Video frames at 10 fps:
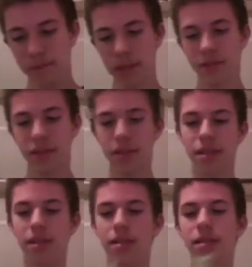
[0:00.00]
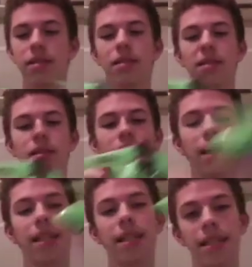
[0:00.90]
But for instance,
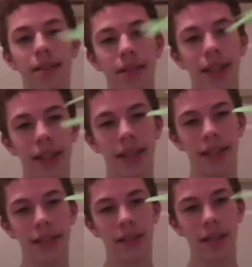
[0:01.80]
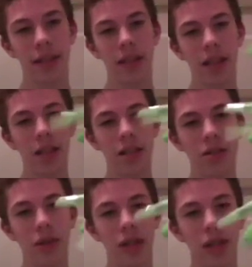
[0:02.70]
like this little thing,
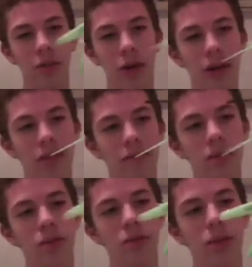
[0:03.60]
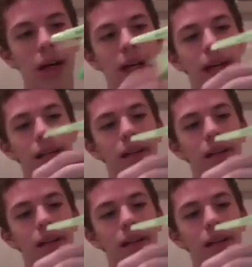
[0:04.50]
doesn't work no more. Don't know why.